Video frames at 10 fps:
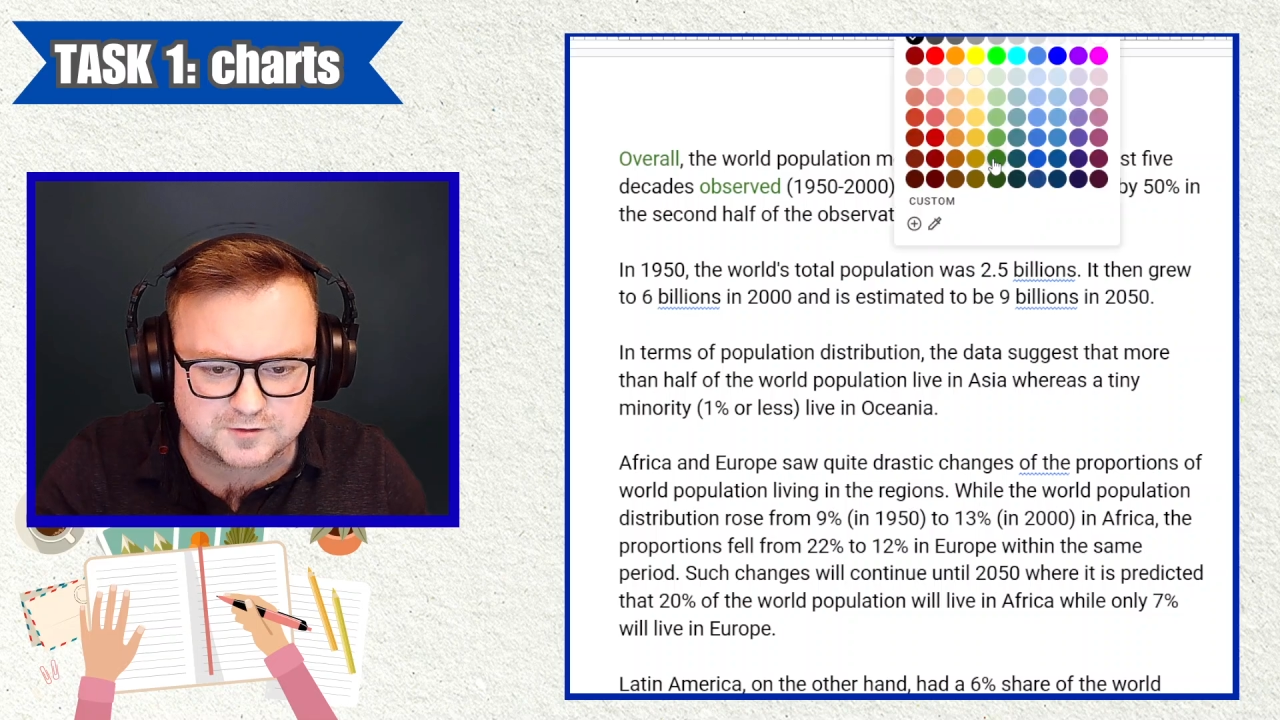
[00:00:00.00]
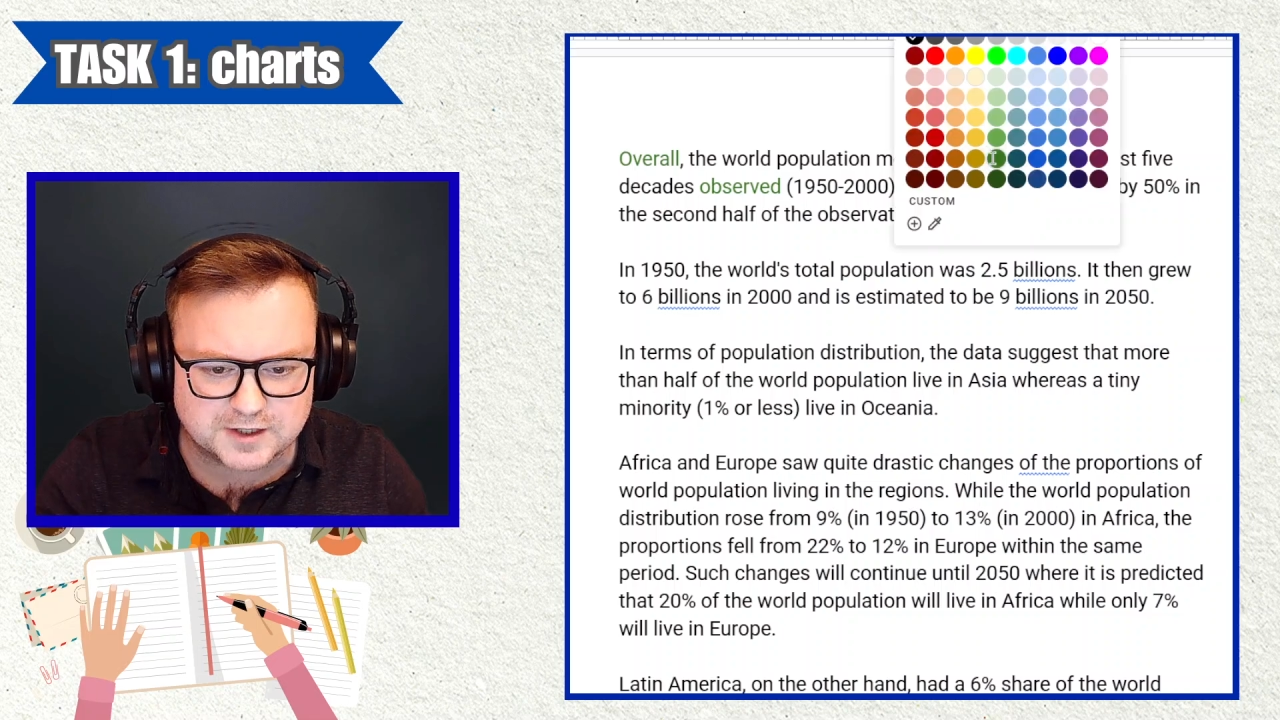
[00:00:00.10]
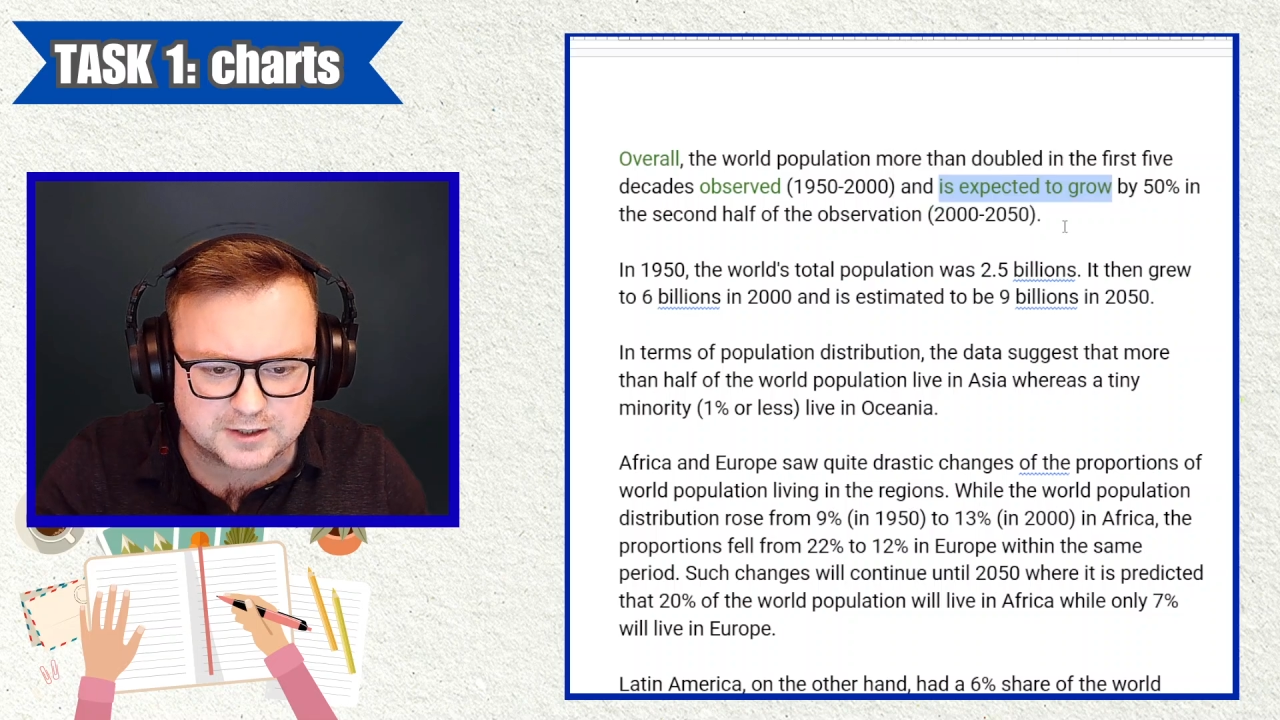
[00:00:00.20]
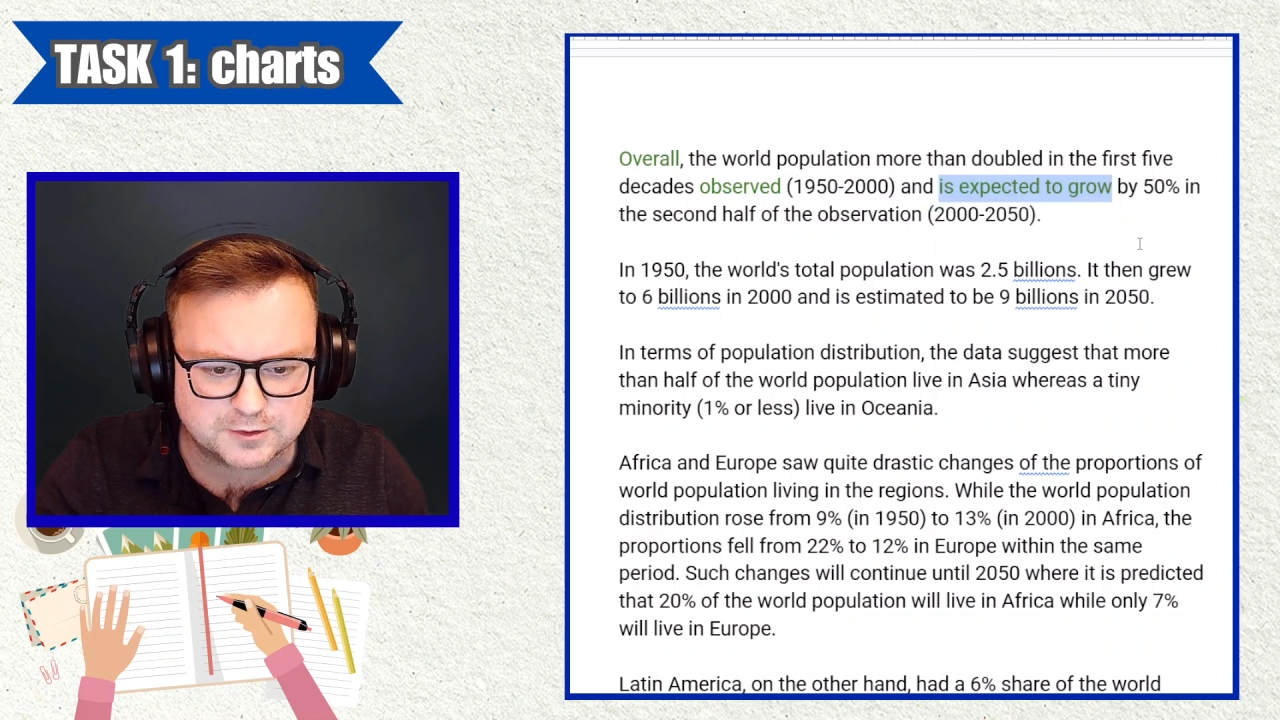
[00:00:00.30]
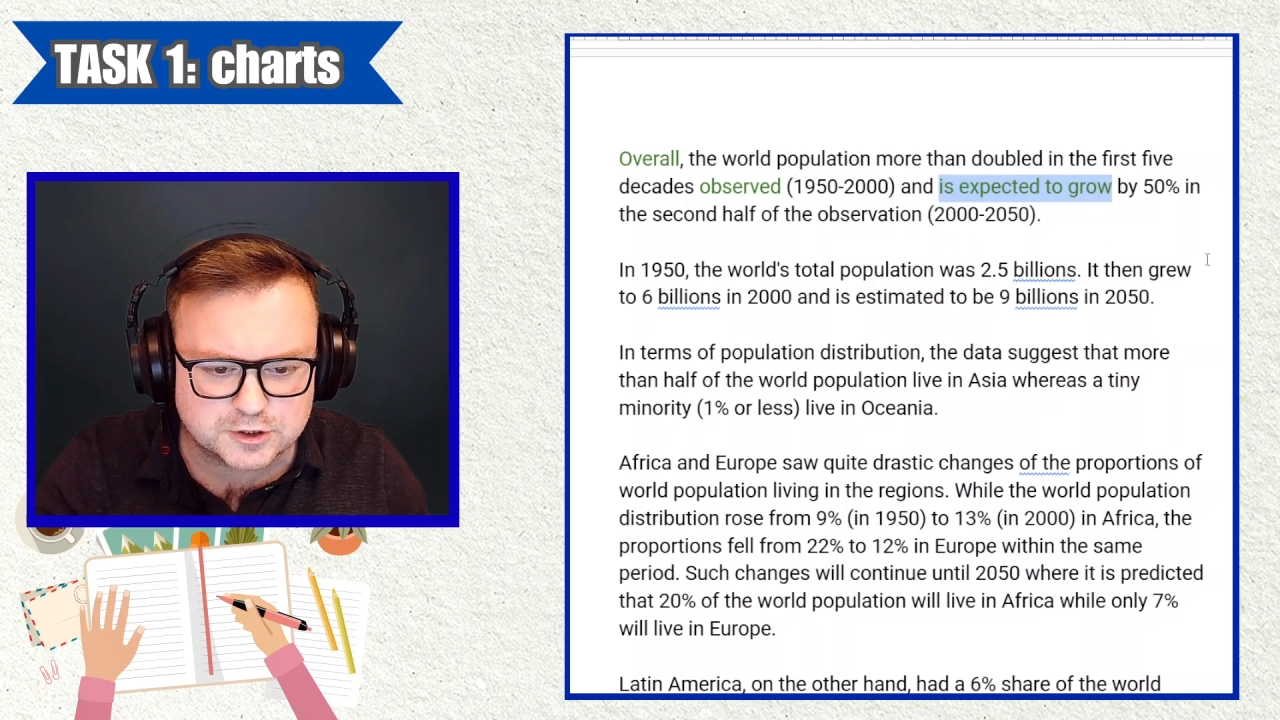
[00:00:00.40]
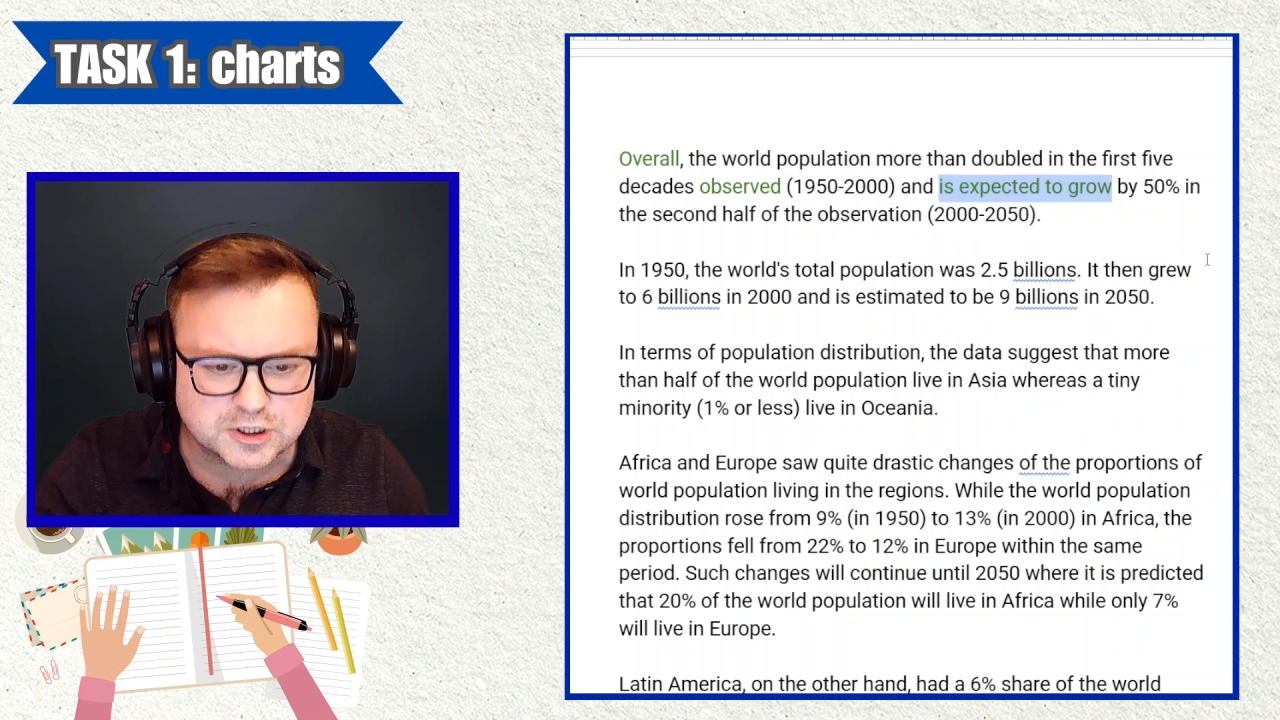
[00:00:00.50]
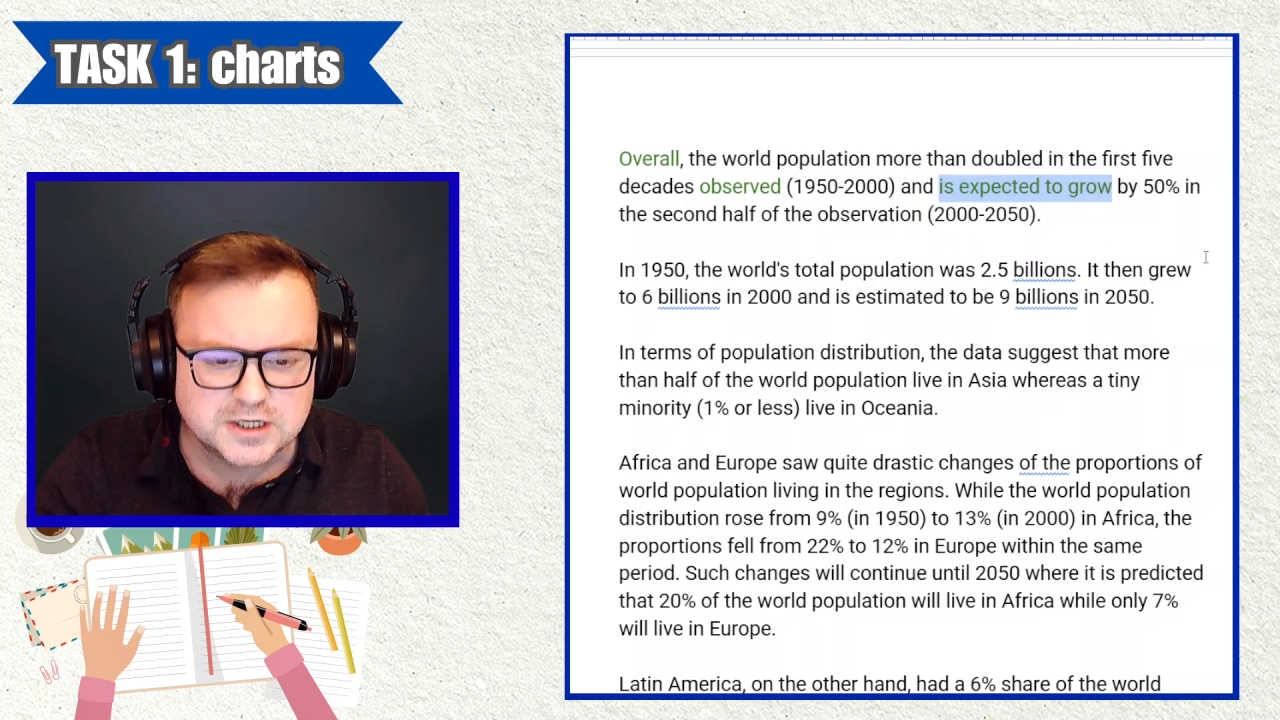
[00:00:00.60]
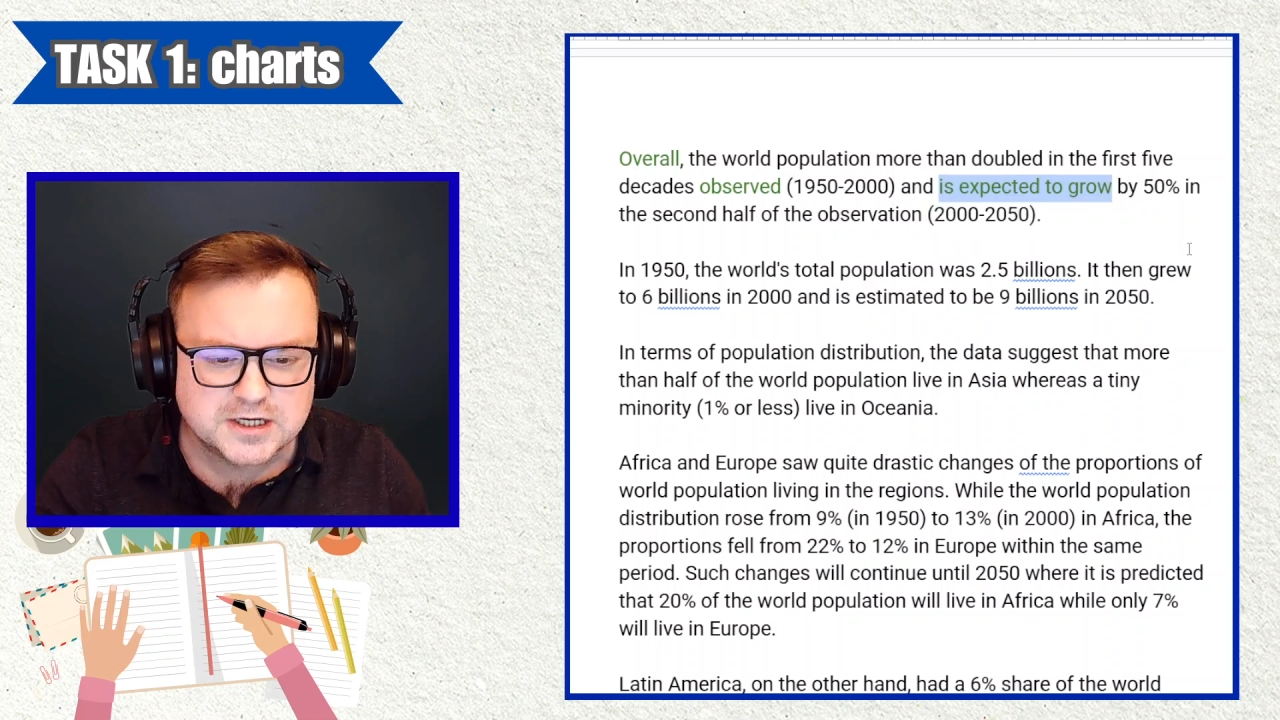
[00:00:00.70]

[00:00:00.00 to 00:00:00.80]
language